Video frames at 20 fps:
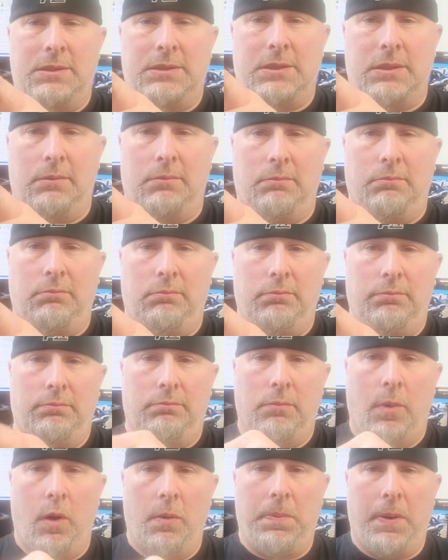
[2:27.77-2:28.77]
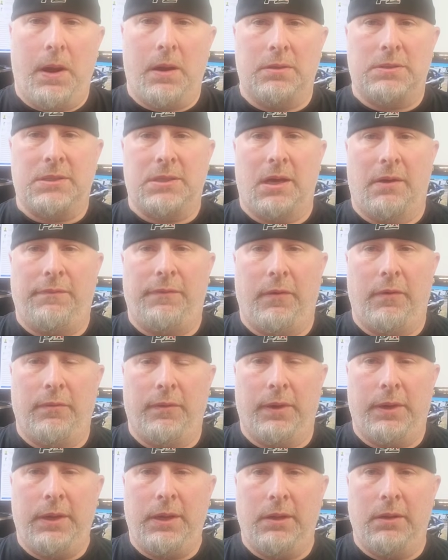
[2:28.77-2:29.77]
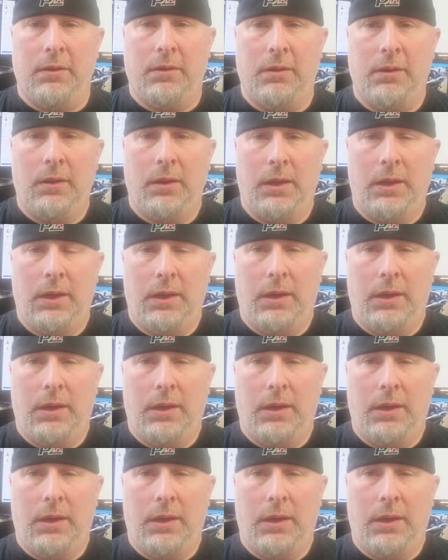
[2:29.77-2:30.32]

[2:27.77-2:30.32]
some Mopar stuff over here.